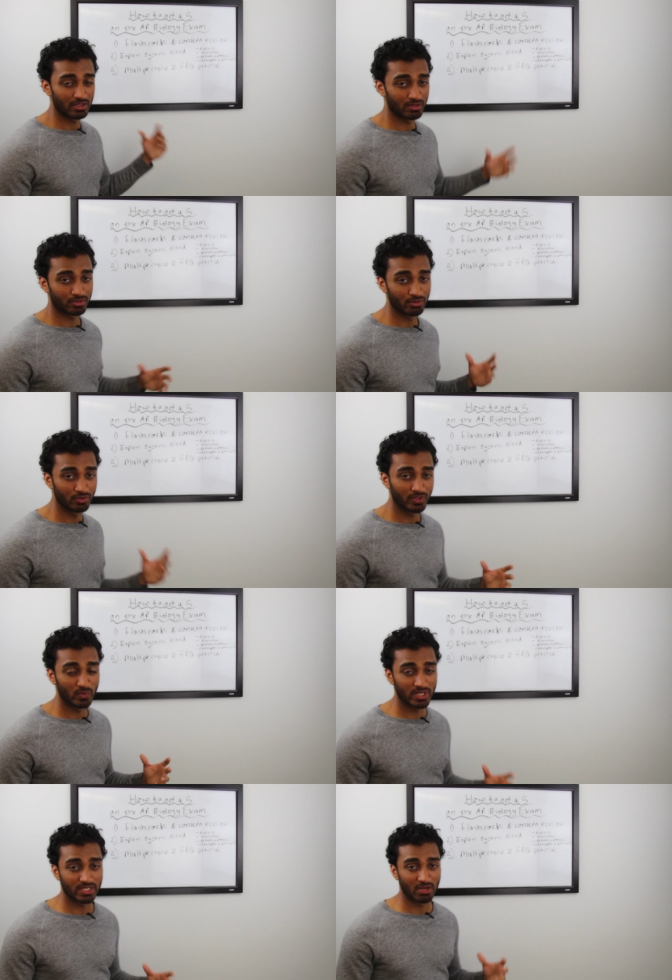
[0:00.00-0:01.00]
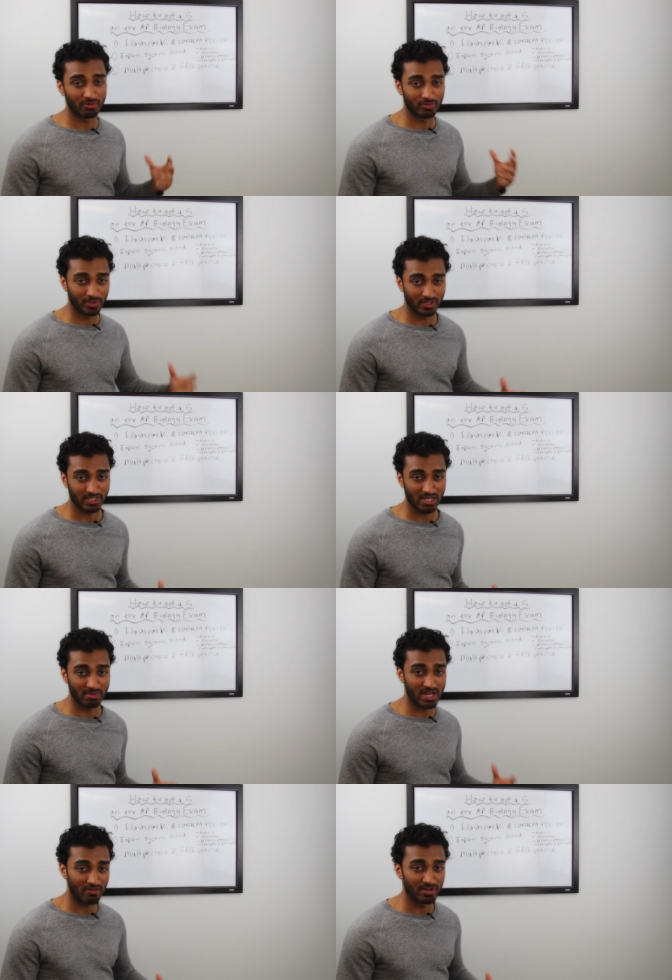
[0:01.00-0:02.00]
you know, two to three weeks out before your
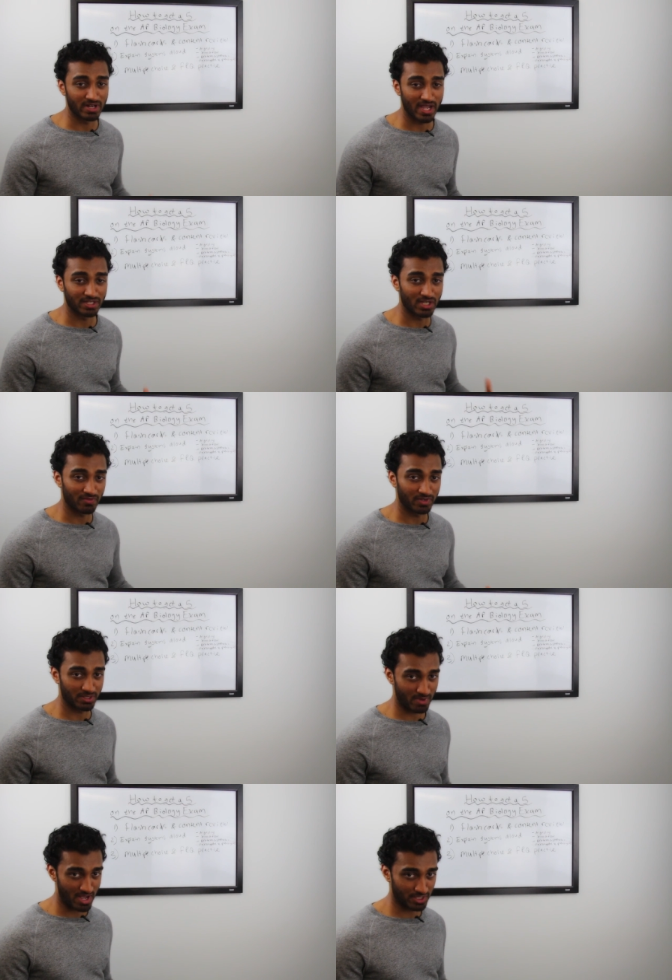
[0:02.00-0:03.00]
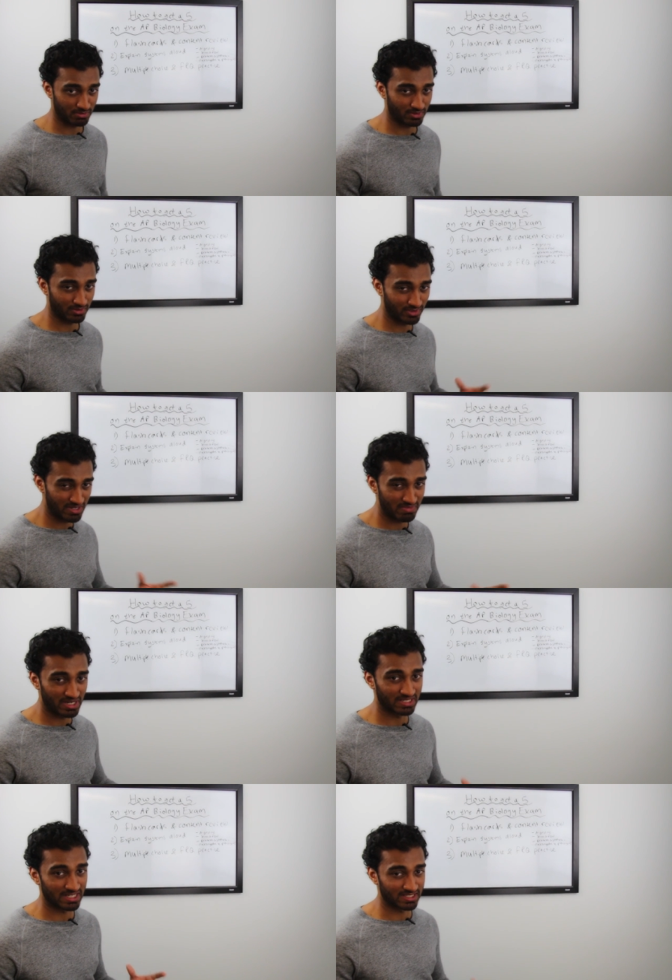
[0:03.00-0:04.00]
exam and every night as often as possible. 30
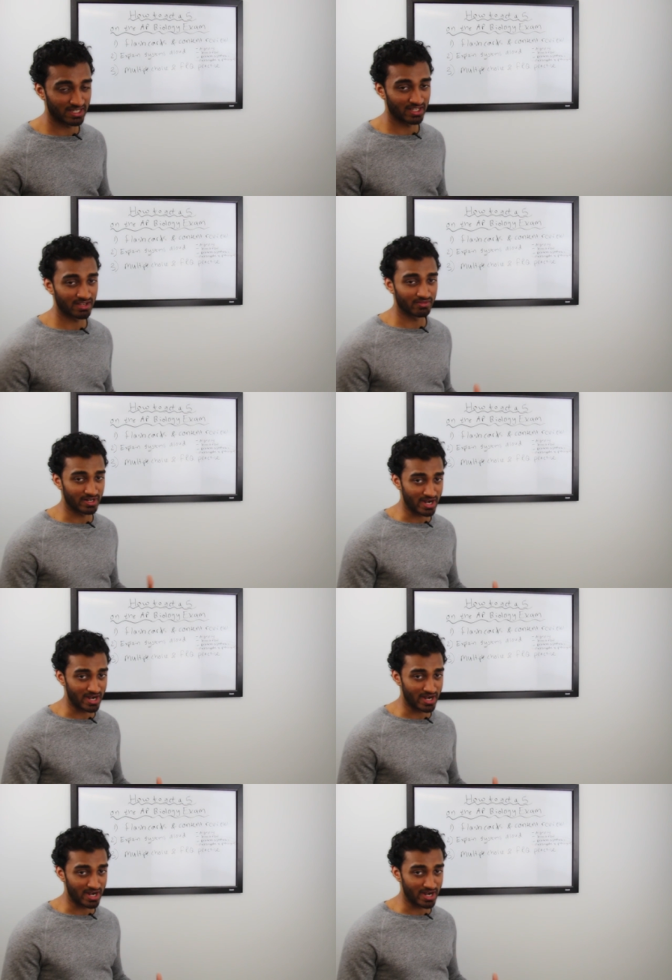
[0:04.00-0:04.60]
minutes, I'd say, a